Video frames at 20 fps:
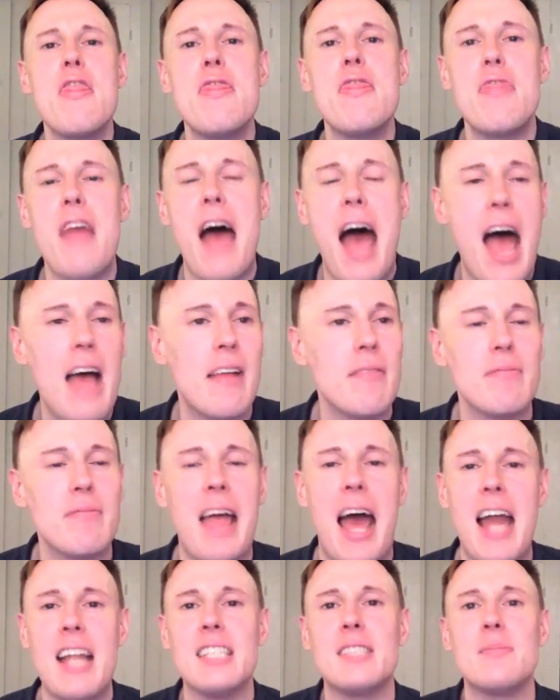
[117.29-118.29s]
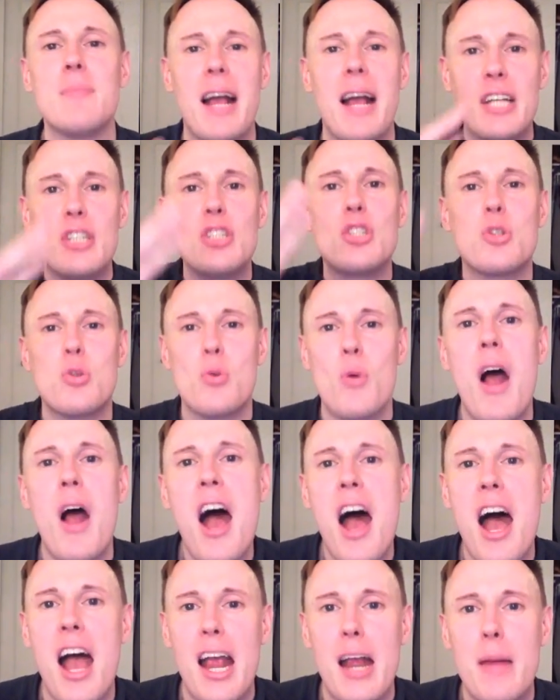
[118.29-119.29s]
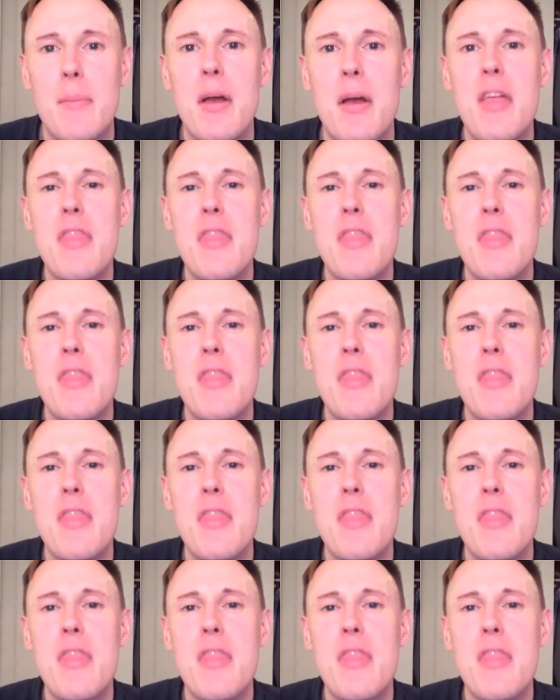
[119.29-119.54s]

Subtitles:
That is my tribe.